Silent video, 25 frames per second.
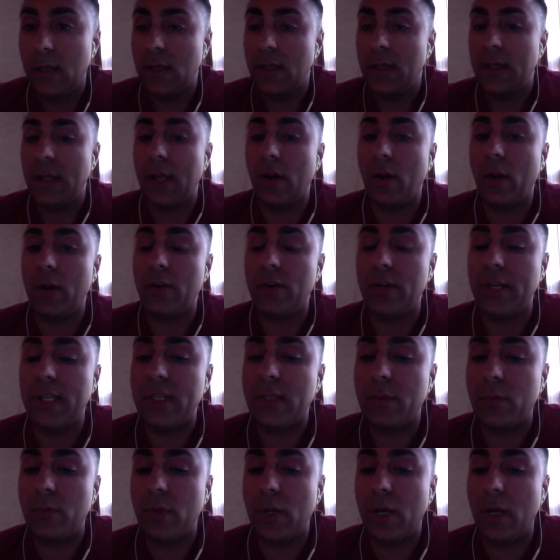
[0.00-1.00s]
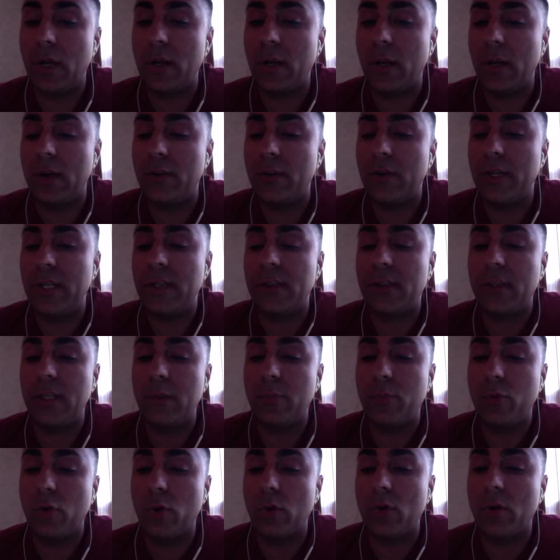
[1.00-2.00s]
Now, underneath the
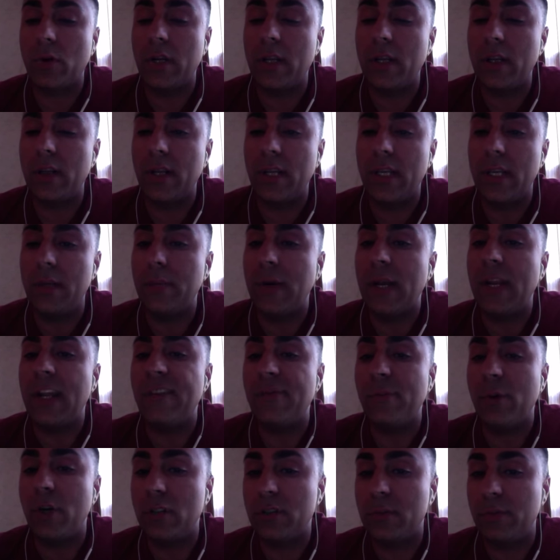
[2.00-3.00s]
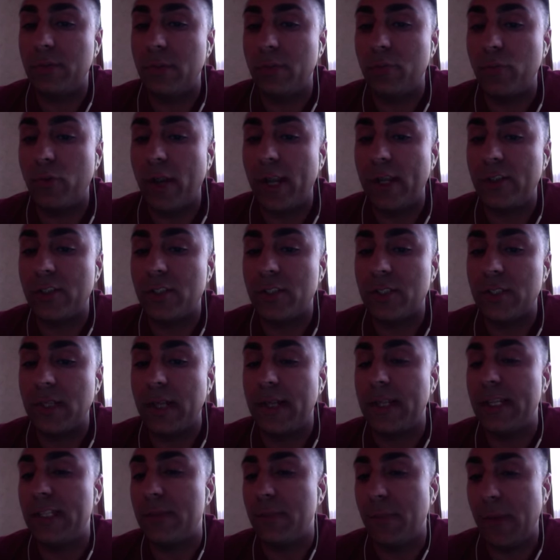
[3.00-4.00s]
broker, he might have multiple branches
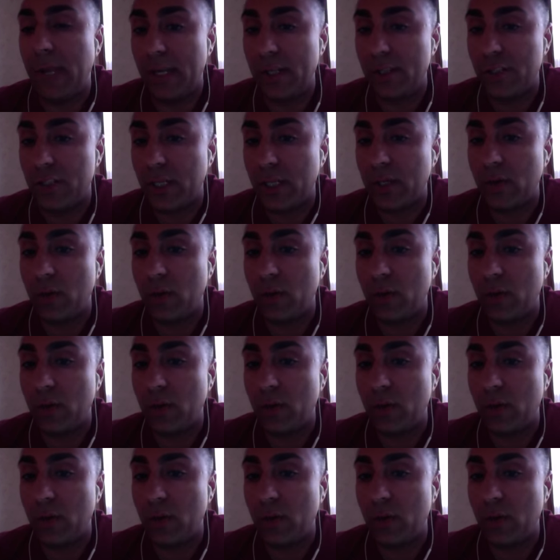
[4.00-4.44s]
that he's managing